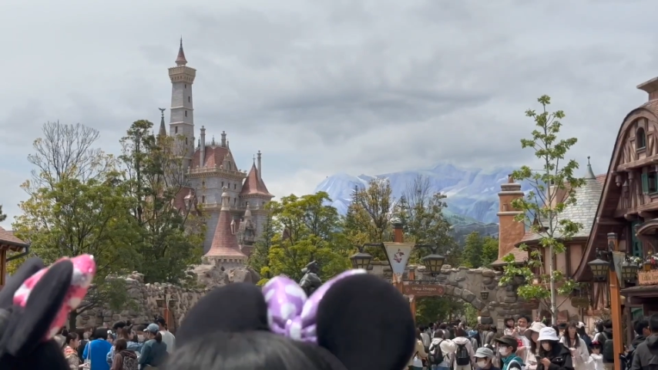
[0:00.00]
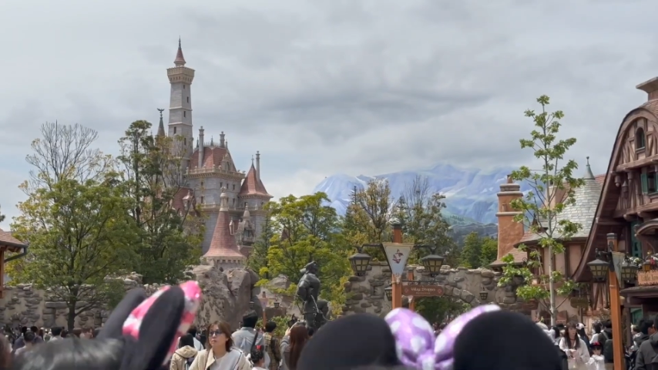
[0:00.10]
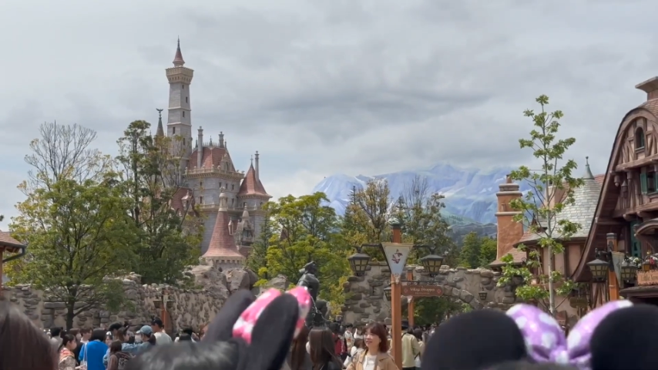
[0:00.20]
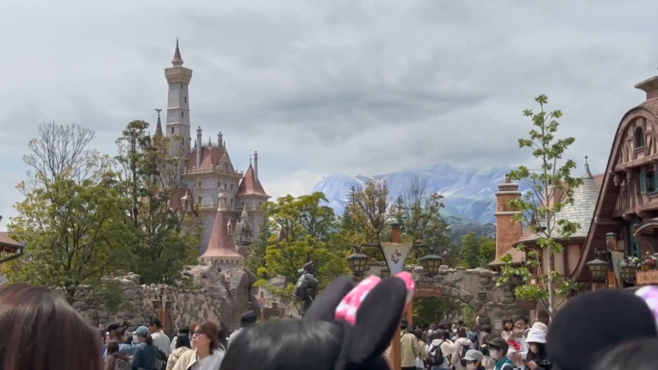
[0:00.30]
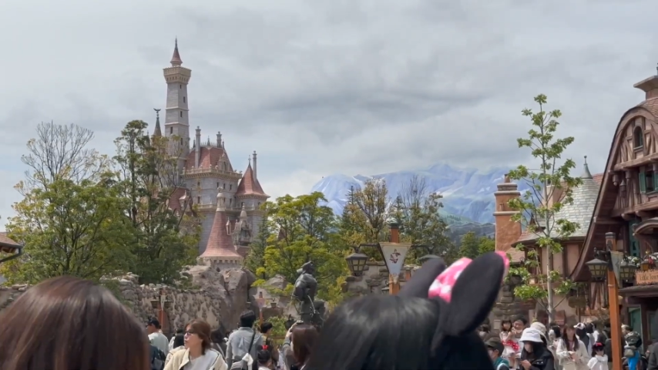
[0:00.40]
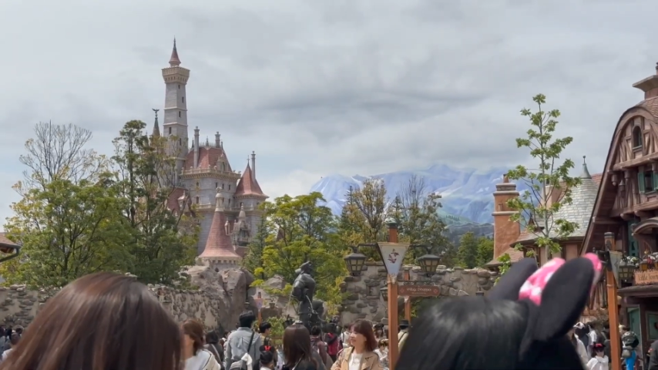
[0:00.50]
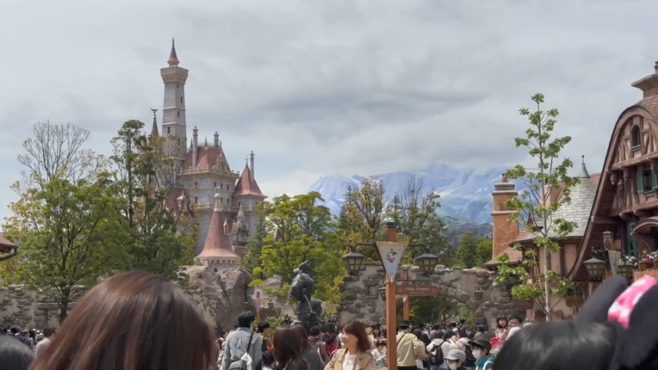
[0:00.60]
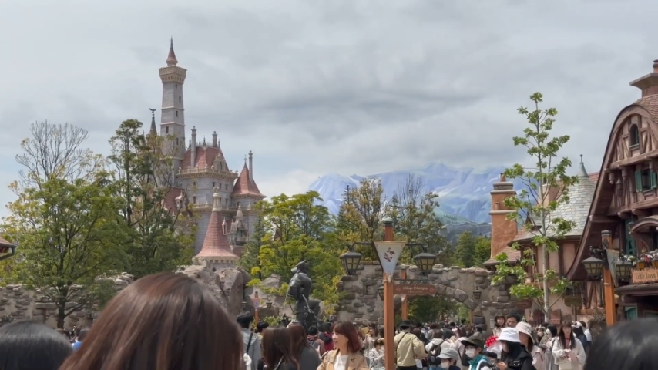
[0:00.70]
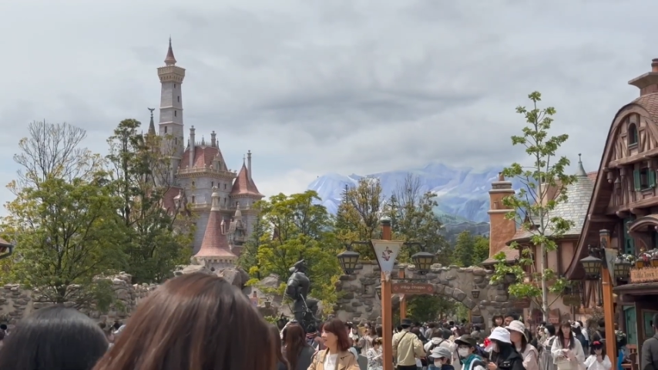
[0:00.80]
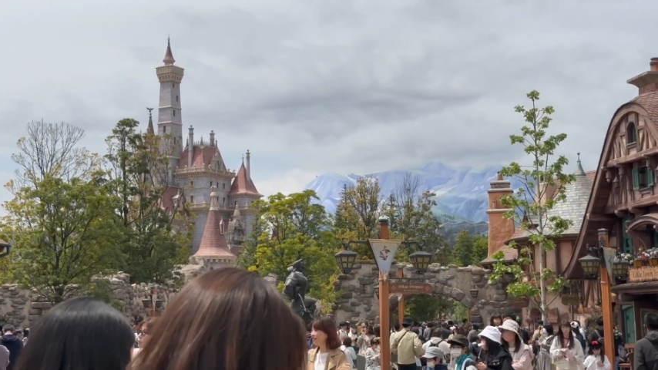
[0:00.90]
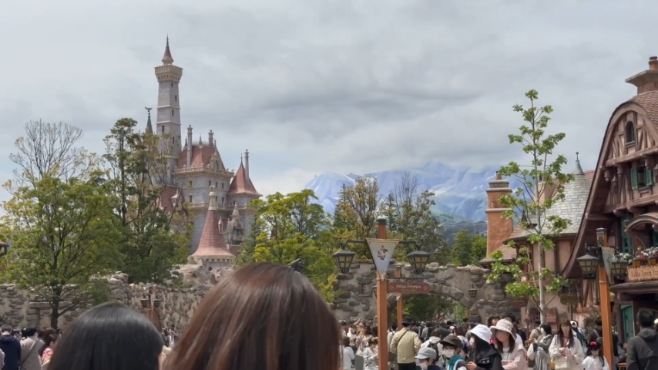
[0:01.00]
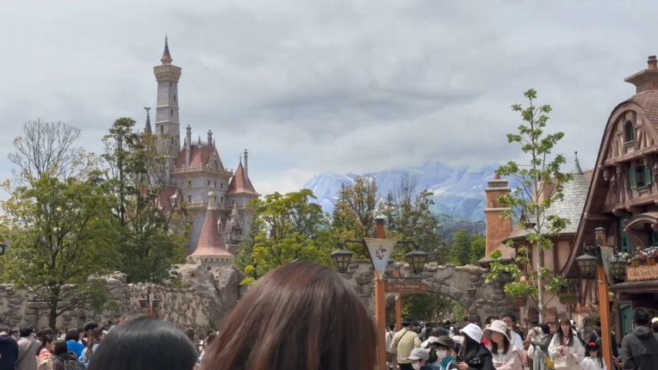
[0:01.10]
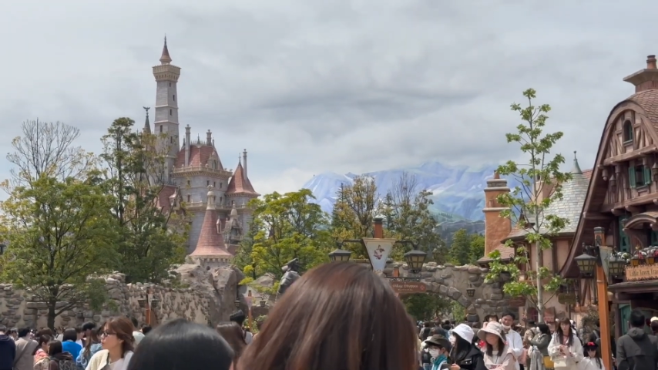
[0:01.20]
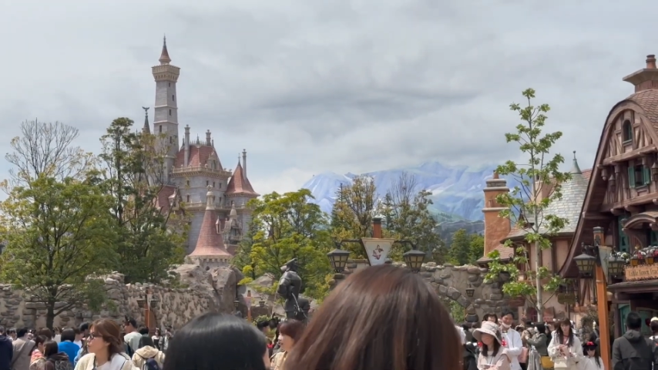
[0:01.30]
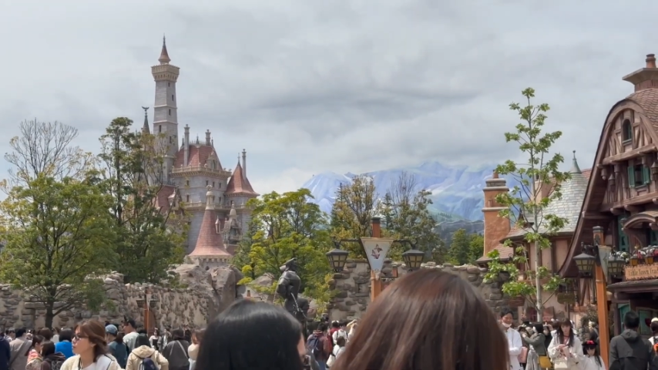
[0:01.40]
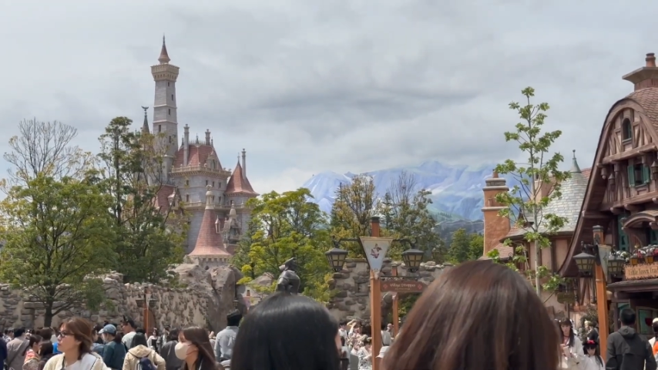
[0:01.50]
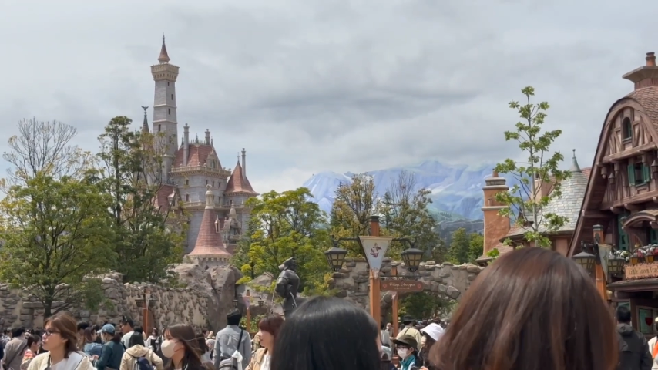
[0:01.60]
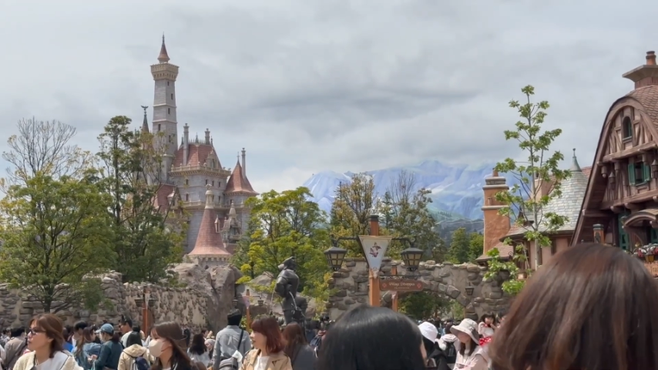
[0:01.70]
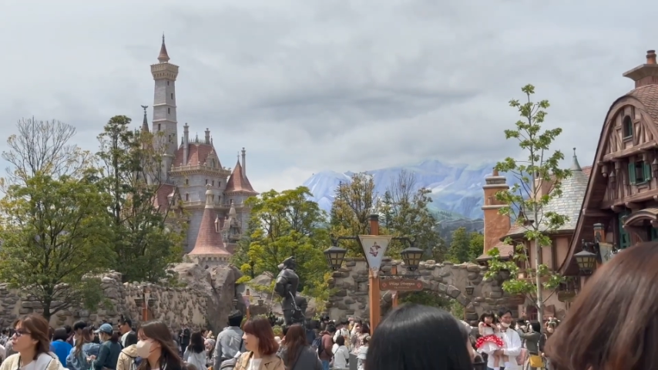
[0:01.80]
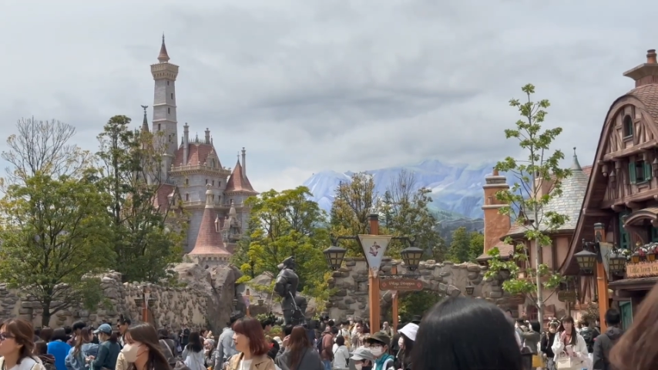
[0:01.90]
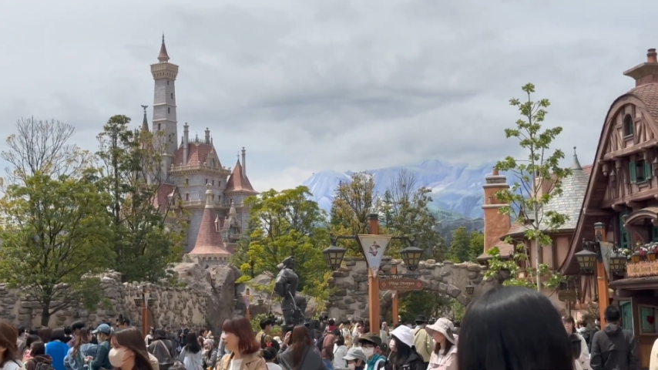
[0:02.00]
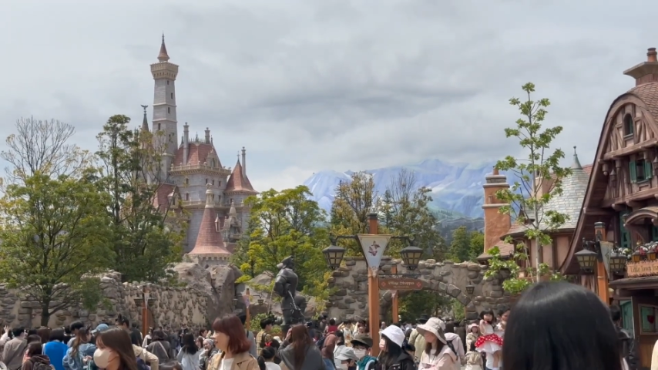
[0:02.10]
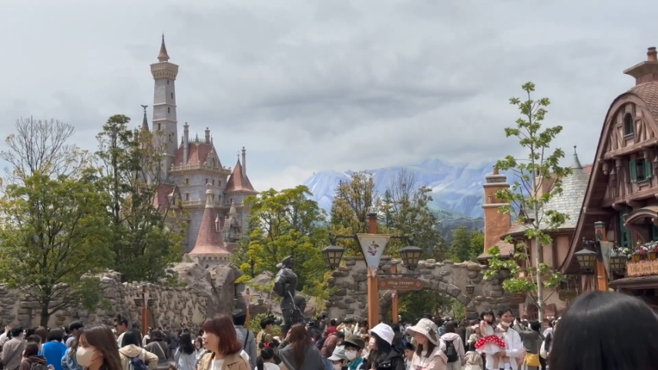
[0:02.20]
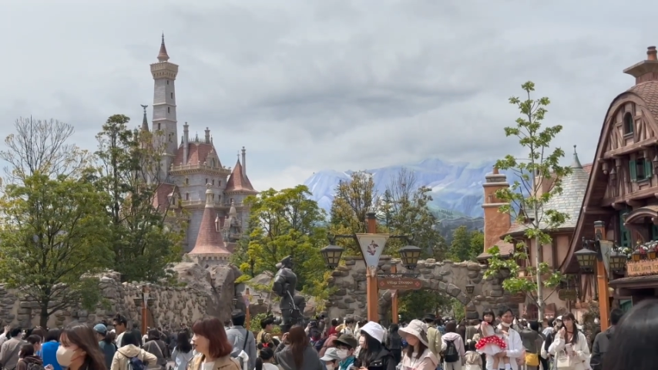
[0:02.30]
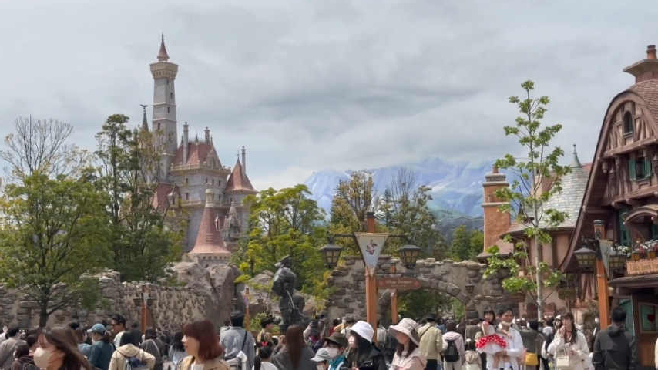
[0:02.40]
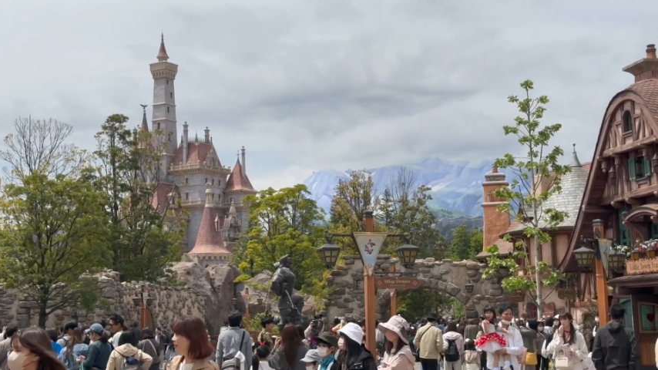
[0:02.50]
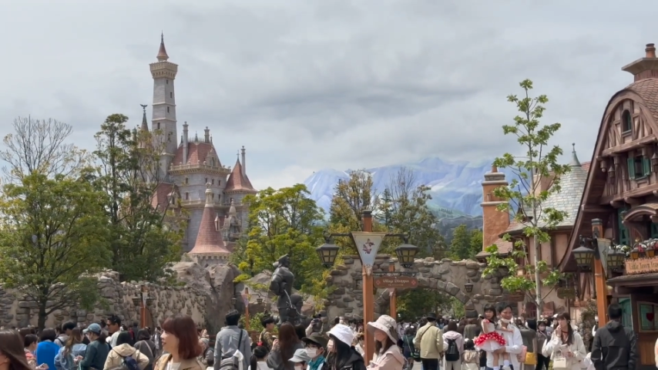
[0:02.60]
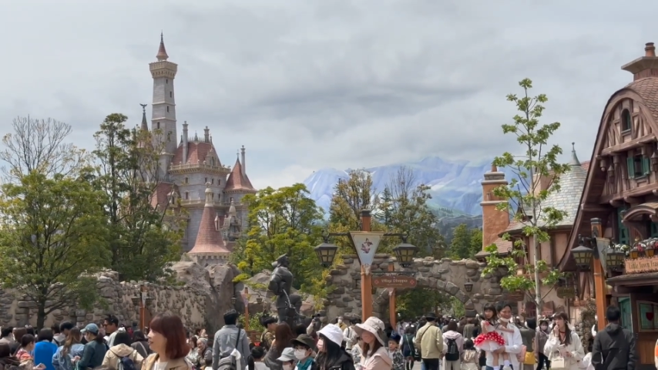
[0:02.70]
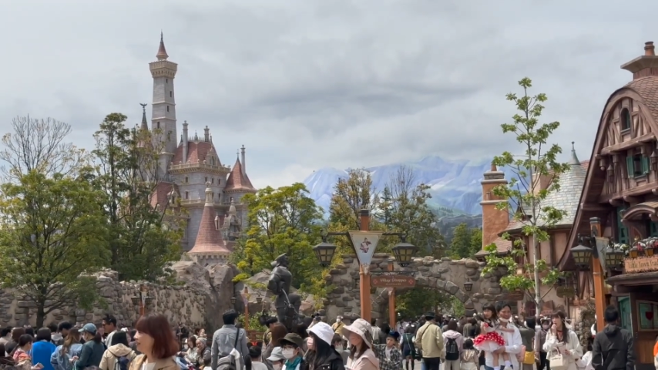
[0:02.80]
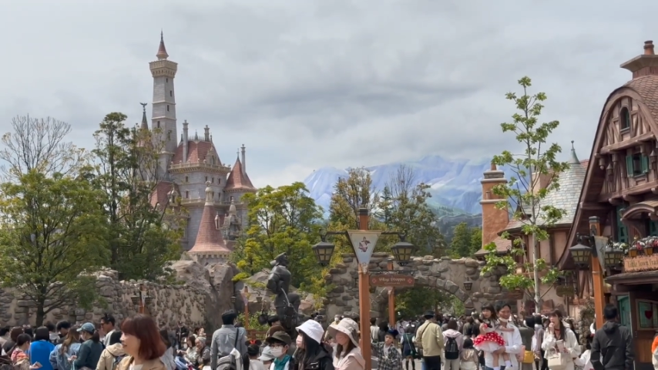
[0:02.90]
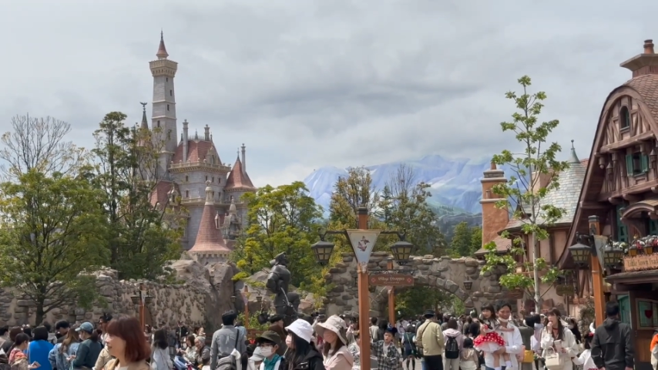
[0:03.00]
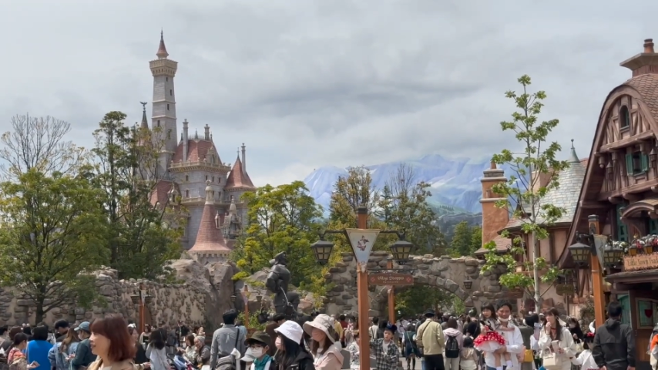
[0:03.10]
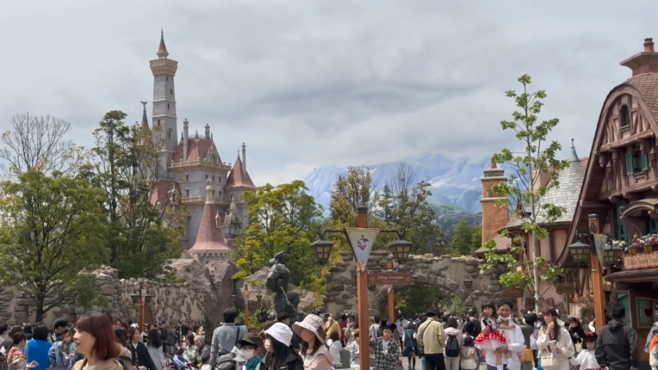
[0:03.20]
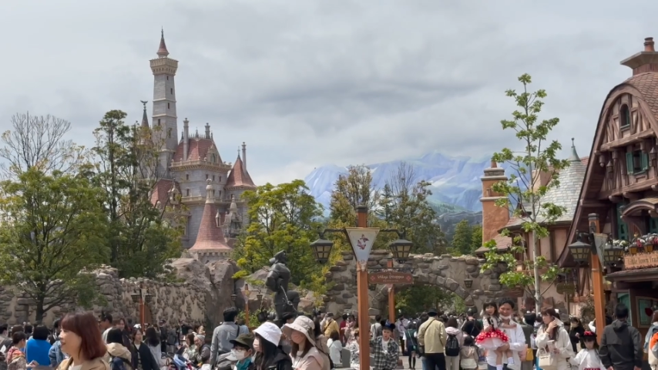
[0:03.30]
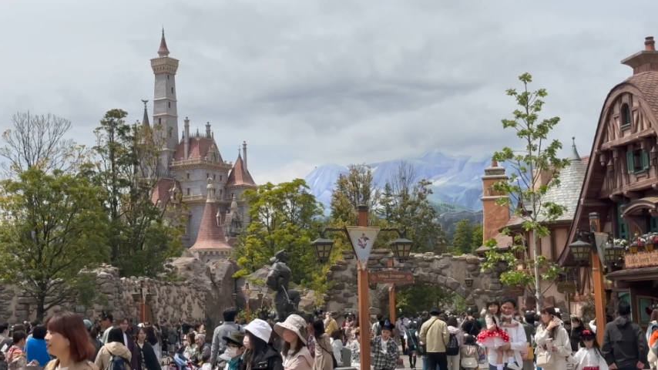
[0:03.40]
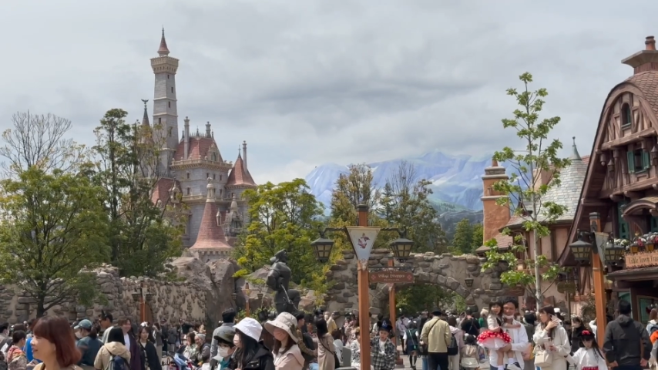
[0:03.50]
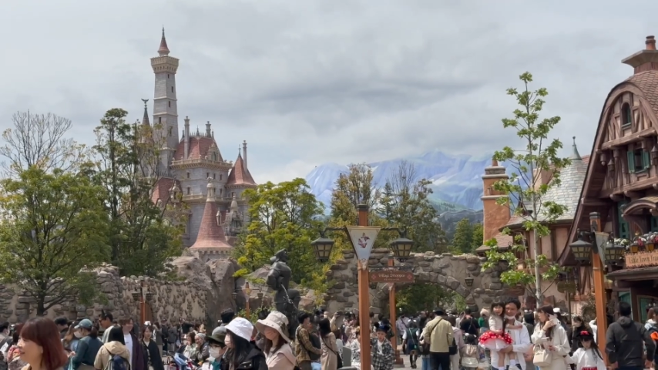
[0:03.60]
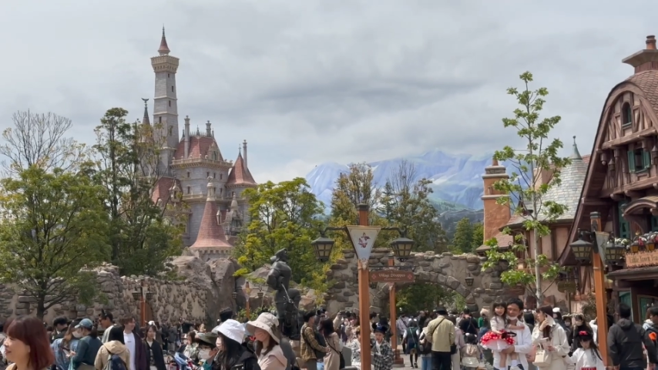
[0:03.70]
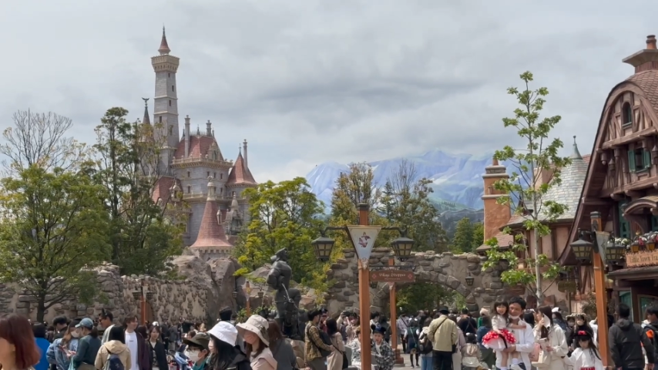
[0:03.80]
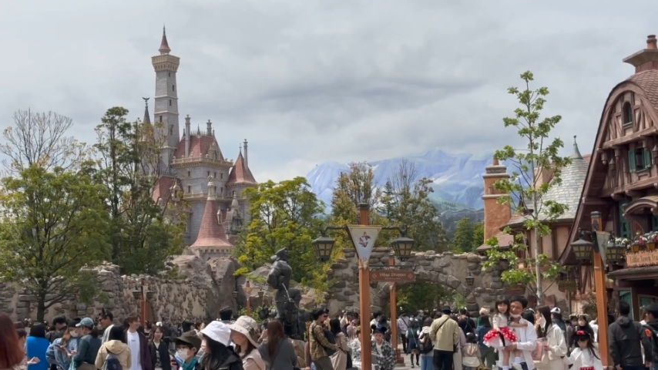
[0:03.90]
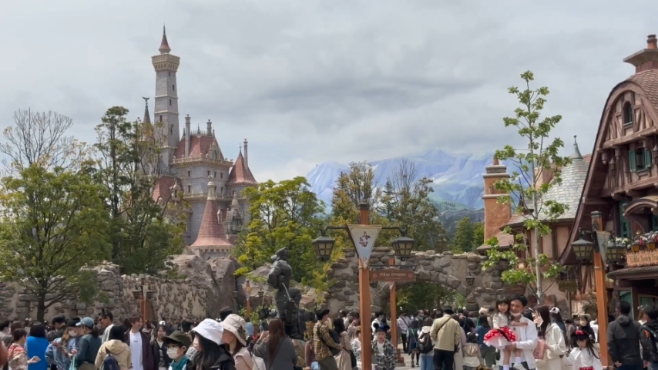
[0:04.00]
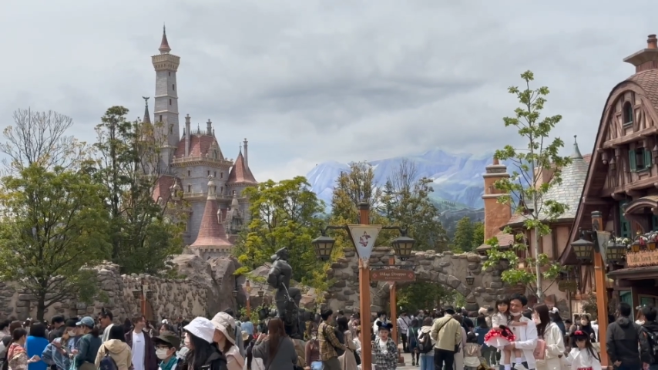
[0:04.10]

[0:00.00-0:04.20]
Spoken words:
(no speaker visible)